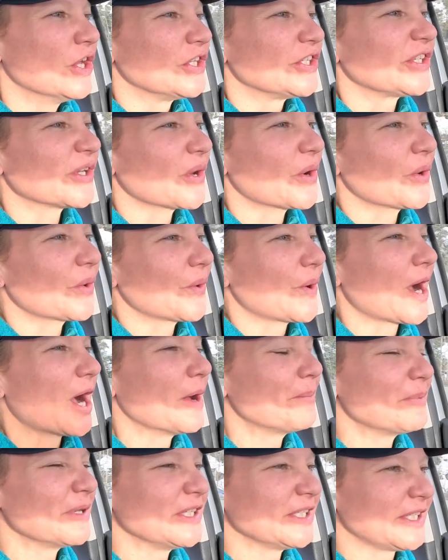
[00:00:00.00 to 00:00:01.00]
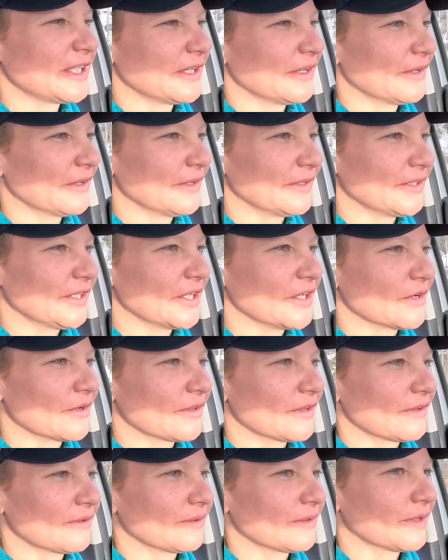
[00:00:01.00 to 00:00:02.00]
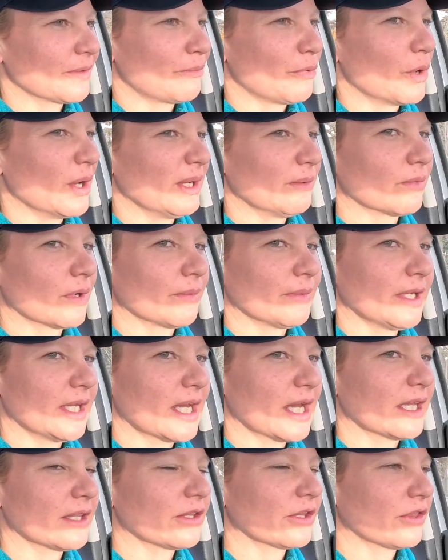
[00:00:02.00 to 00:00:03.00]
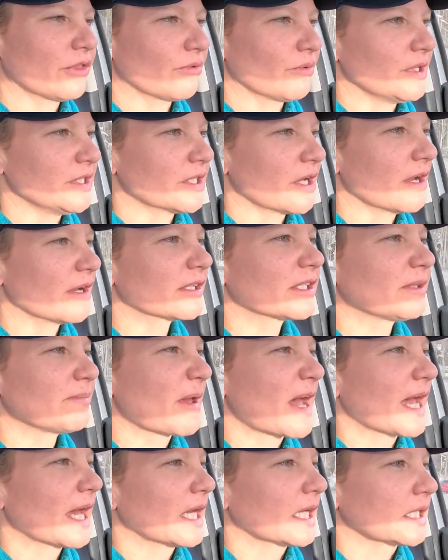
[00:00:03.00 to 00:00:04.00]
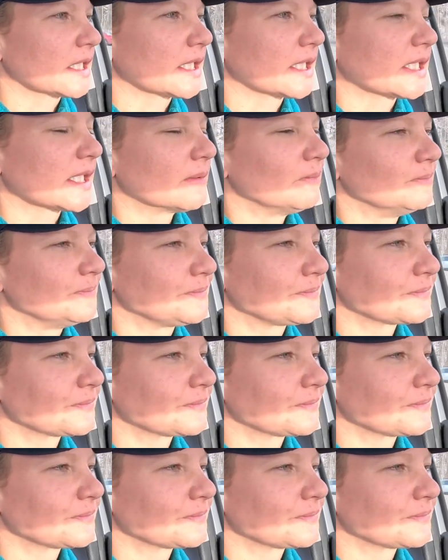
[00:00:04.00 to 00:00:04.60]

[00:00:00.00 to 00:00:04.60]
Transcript: So up until, you know, the point where we had the 3 dogs pass,